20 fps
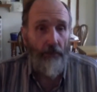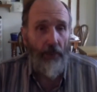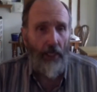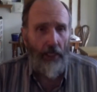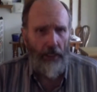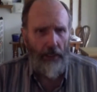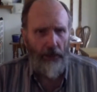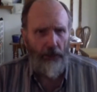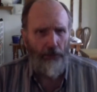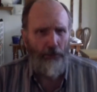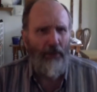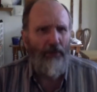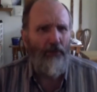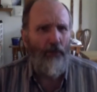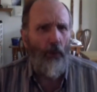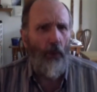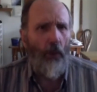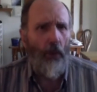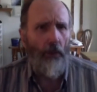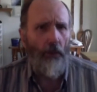that is
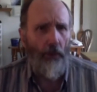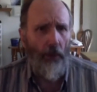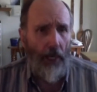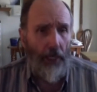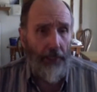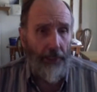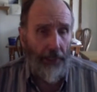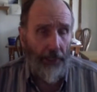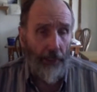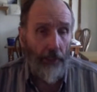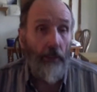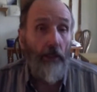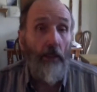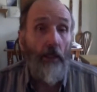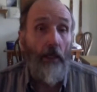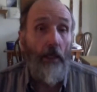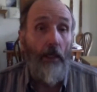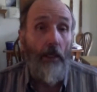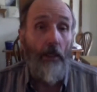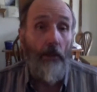before writing,
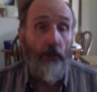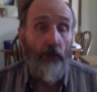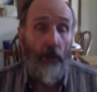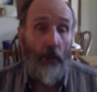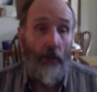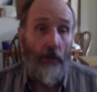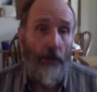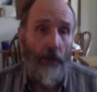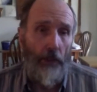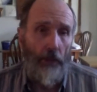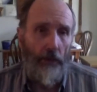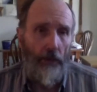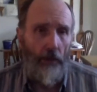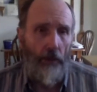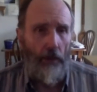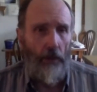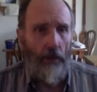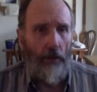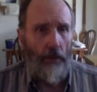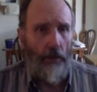so that
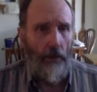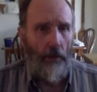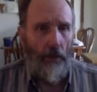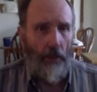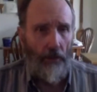the